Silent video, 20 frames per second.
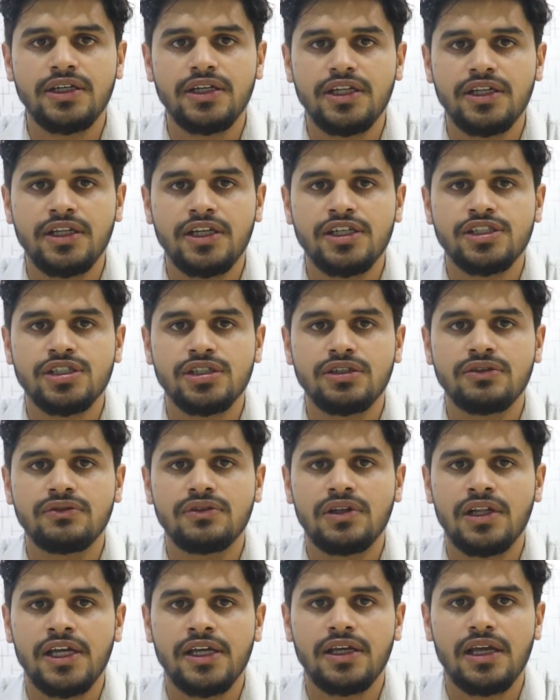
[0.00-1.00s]

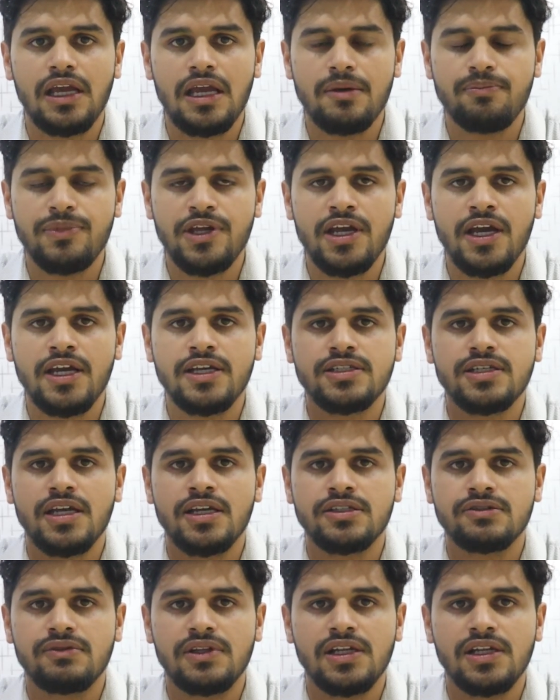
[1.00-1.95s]
integration like APIs as